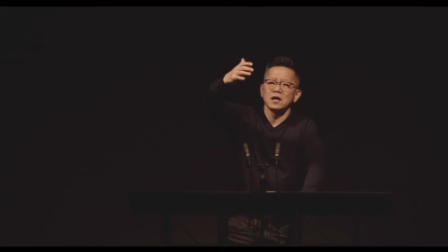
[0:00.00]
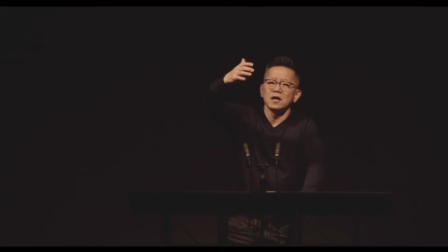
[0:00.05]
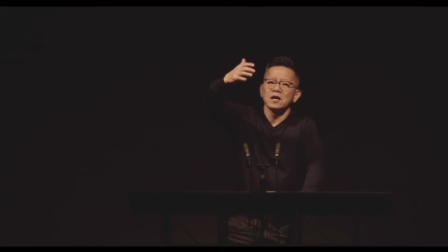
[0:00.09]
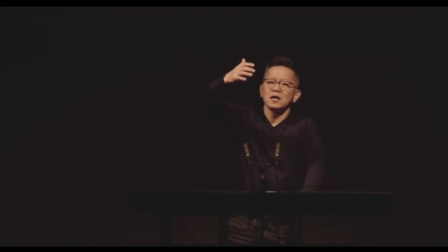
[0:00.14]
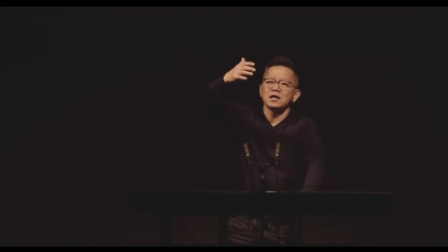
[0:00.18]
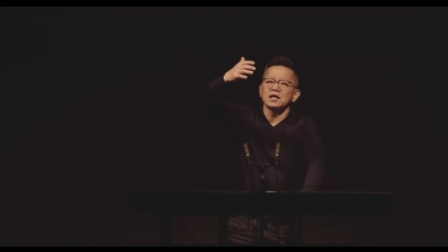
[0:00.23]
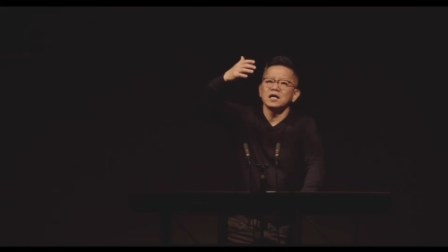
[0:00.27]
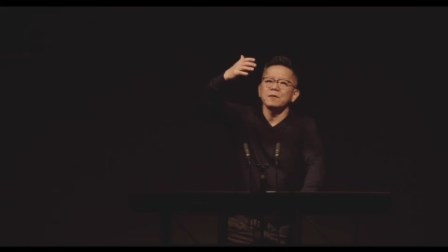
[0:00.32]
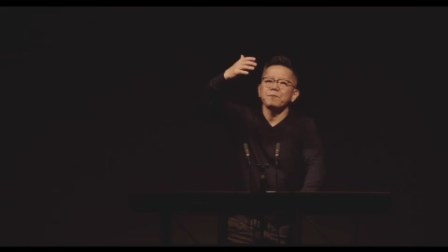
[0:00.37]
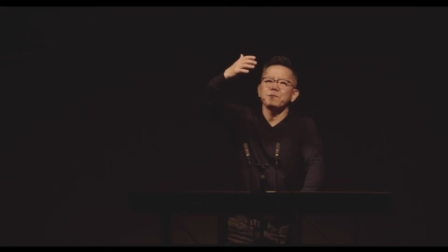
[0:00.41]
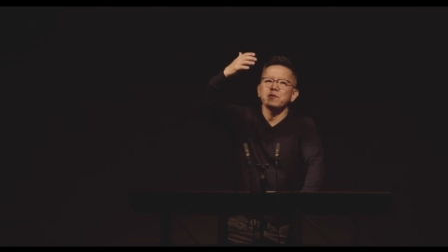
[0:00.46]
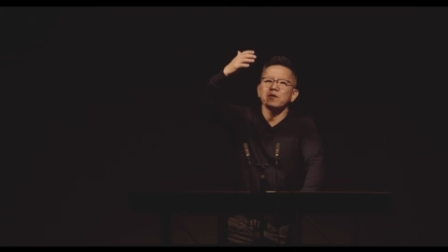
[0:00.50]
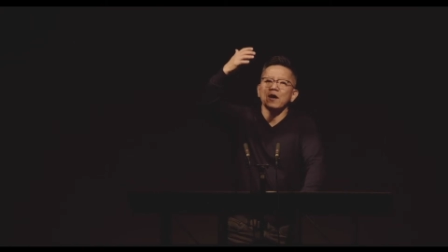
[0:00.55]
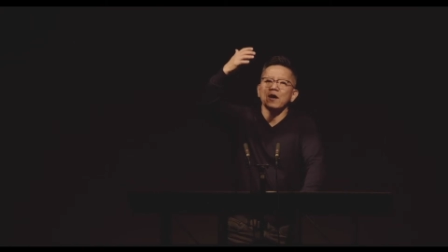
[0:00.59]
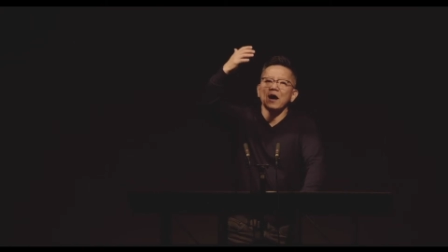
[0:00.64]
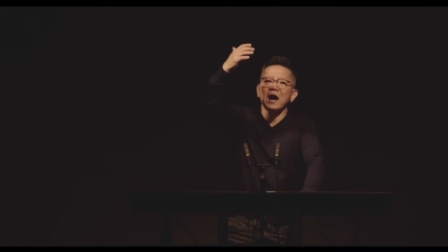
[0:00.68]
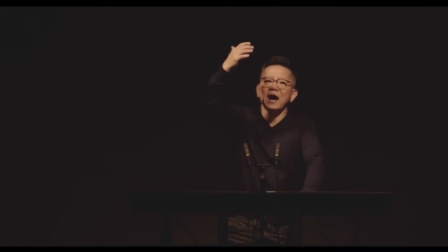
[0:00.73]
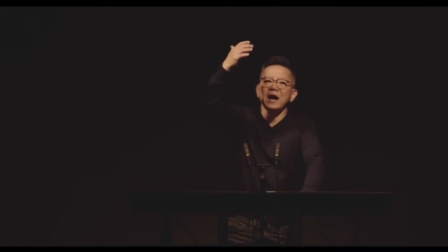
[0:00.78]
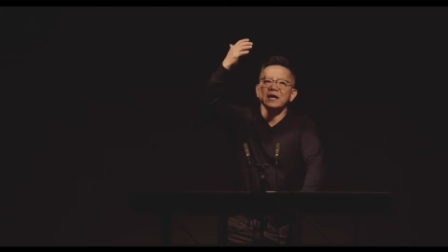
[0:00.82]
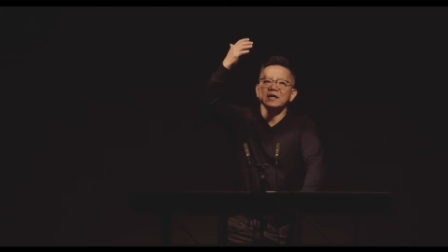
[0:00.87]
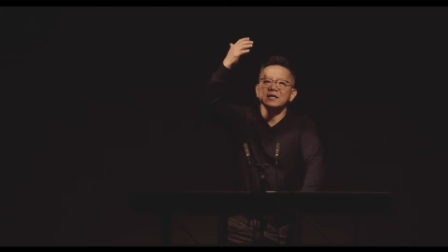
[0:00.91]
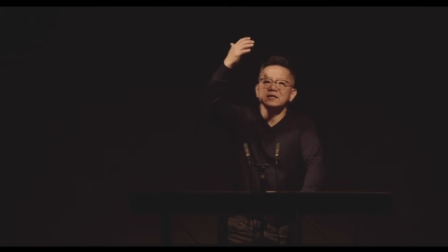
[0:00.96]
Keep your
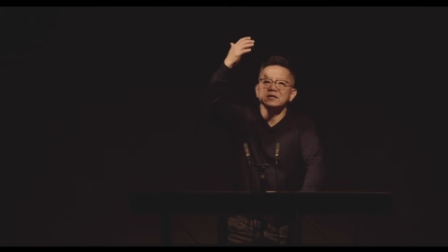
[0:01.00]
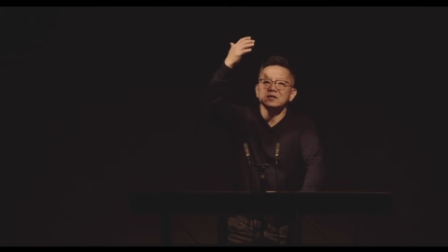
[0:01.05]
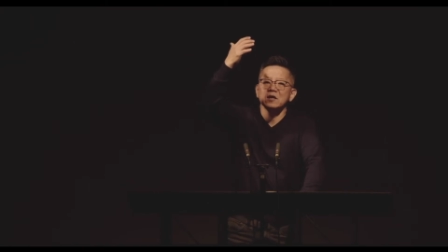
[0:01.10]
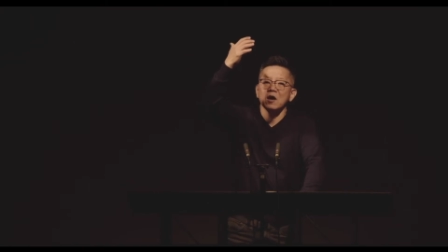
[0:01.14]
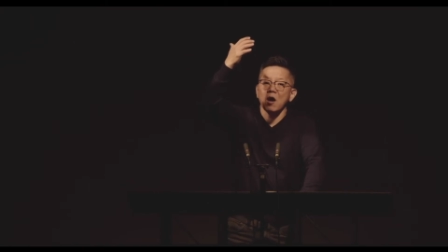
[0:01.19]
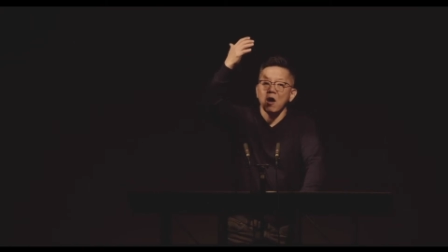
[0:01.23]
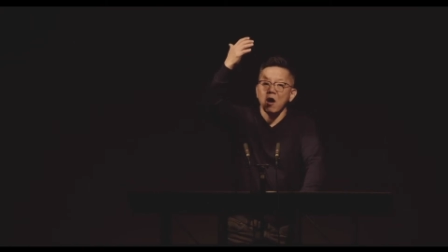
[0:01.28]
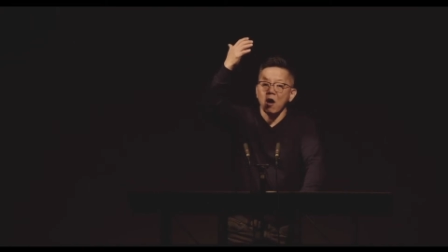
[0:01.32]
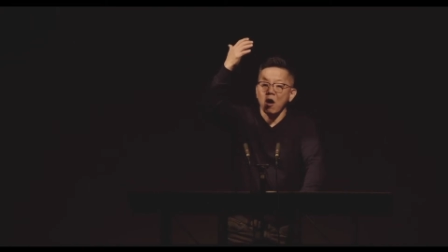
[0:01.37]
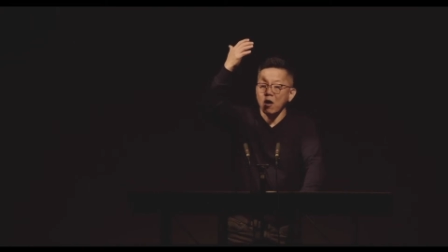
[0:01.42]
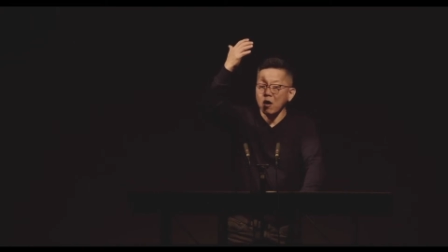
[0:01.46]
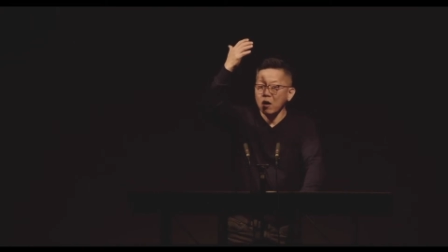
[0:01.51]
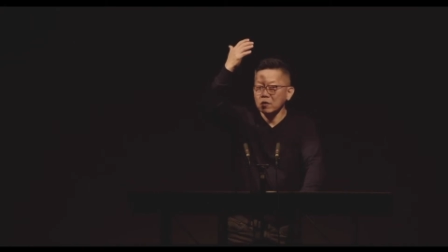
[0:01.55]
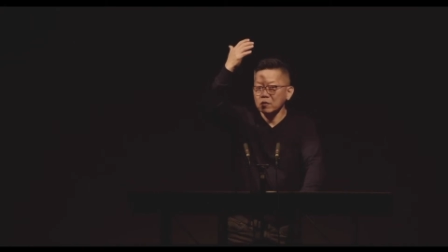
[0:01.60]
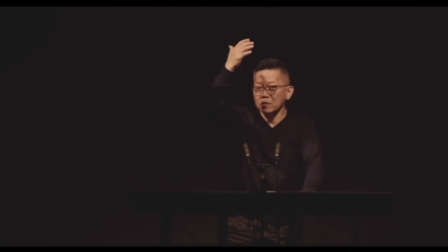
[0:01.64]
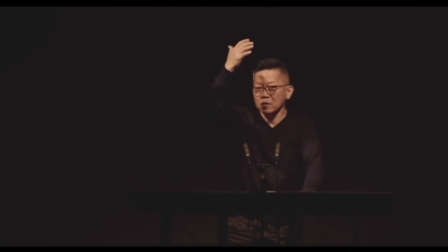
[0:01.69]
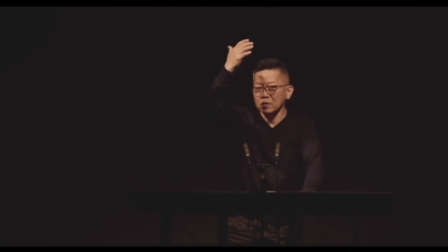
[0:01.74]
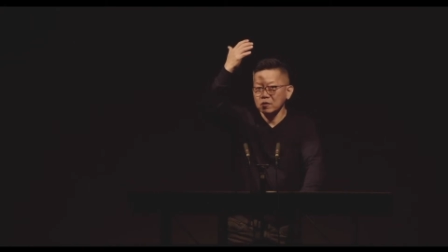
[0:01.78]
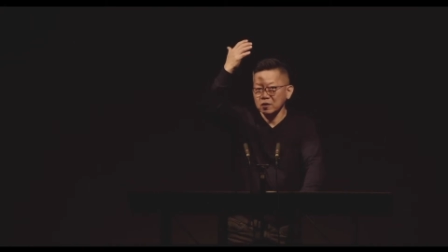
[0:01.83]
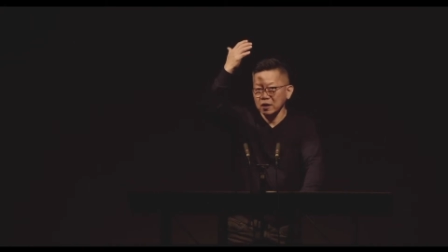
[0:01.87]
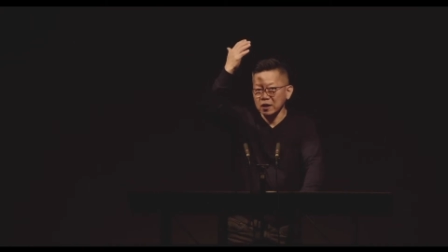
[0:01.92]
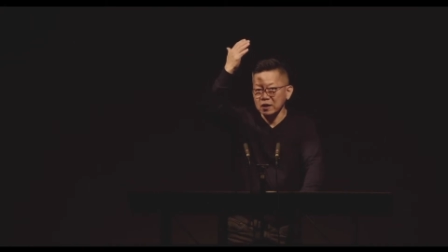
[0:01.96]
eyes on the
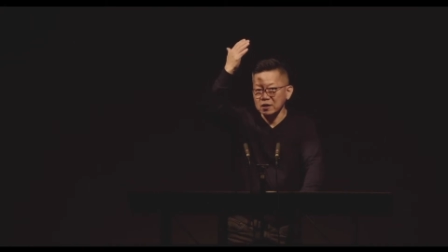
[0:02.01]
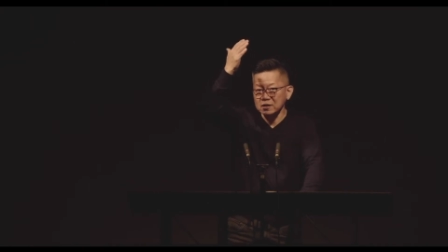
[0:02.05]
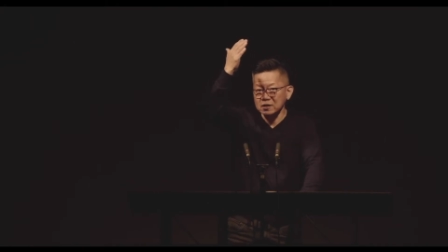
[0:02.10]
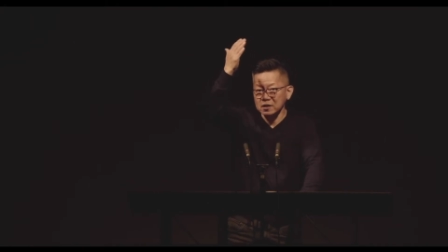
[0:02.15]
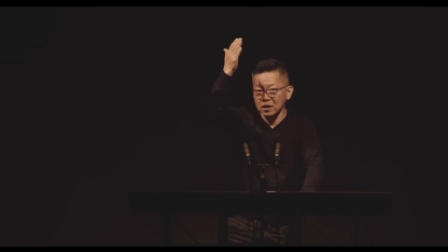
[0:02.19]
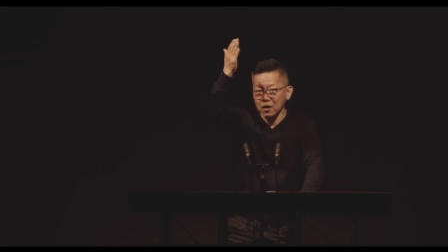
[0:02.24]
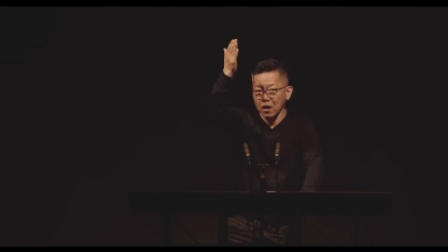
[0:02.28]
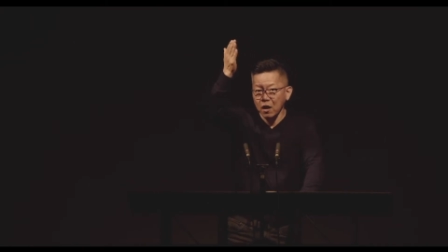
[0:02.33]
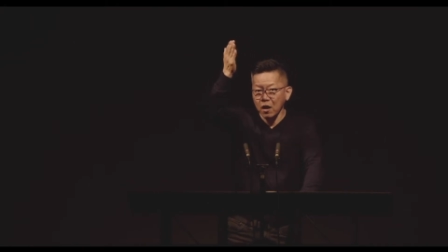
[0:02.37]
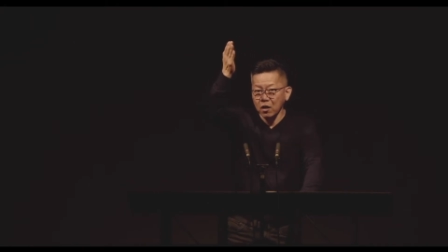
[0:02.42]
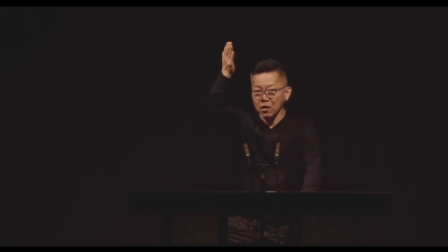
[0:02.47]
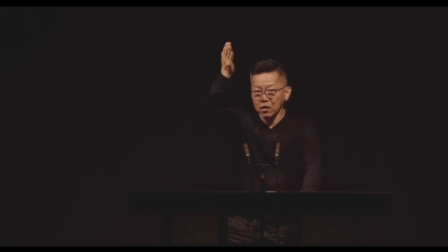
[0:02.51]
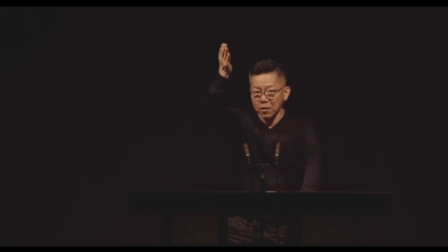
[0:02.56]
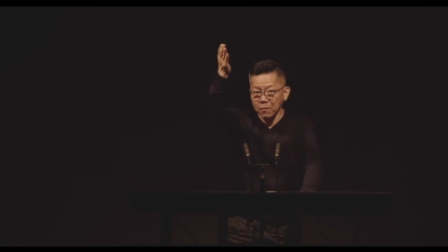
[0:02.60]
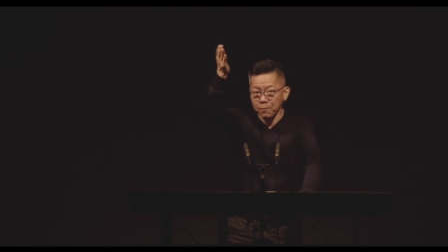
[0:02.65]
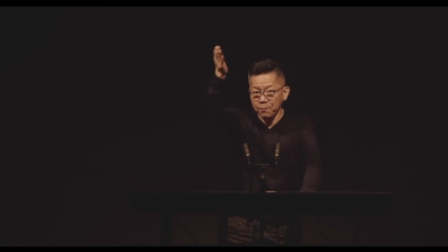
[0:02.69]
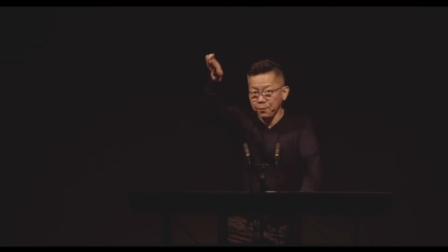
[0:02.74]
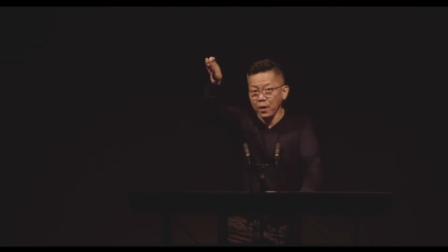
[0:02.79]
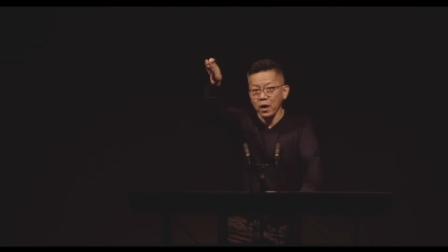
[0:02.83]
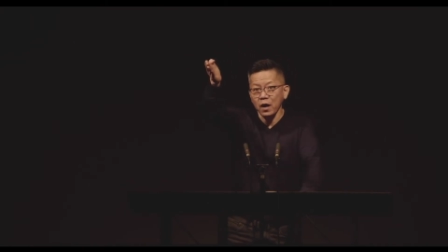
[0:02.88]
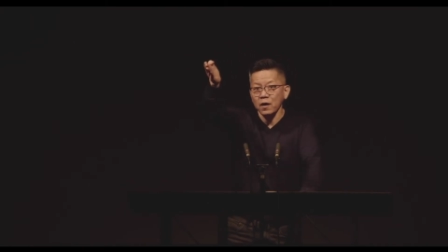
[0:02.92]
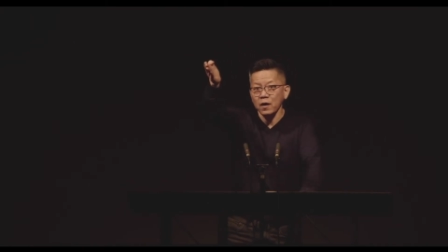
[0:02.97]
things that are
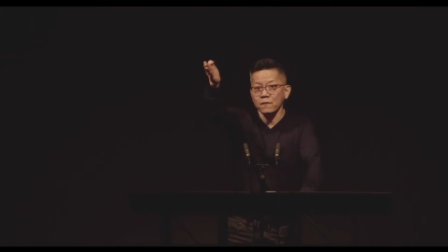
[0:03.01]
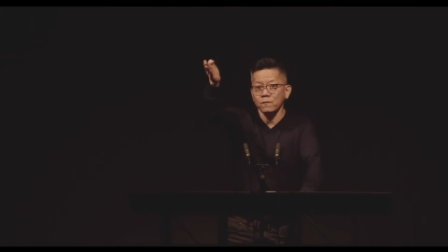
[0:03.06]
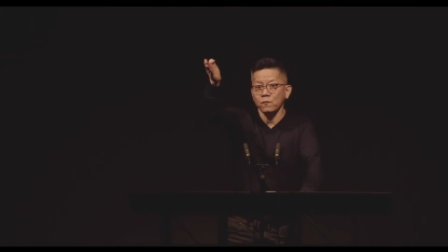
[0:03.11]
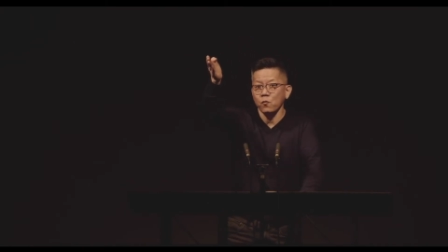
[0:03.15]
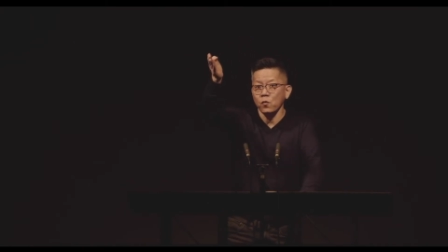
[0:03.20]
above,